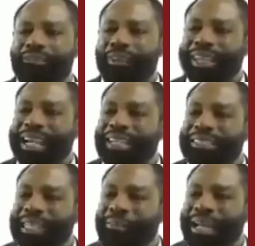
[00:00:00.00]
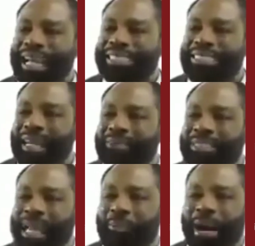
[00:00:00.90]
My father, Nnamaka
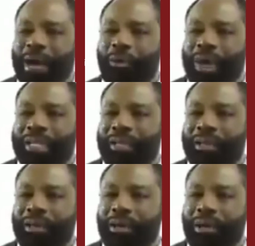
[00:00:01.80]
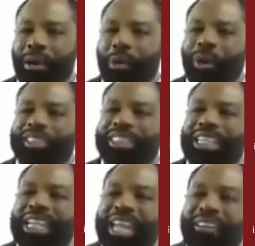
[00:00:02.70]
James Emeagwali, was
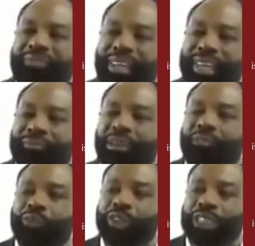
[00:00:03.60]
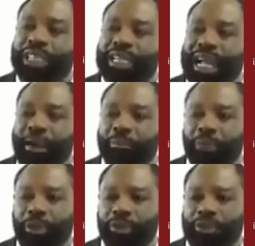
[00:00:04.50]
the live-in refugee
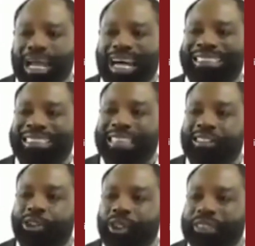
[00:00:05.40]
camp nurse at St.